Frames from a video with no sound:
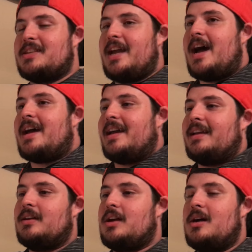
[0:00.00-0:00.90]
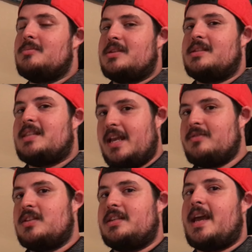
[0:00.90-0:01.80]
guy comes and
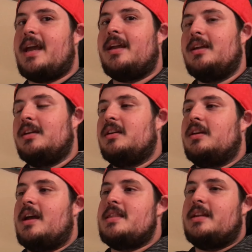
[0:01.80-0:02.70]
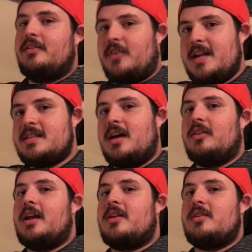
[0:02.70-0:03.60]
saves the day, and then he finds
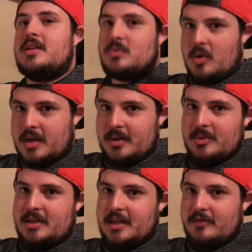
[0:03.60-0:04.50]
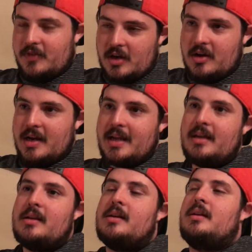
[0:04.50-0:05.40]
out later that he's working with Nick
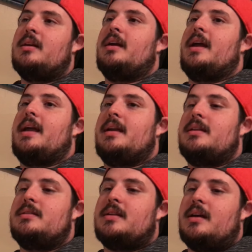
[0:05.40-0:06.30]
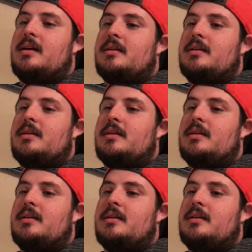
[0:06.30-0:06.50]
Fury, and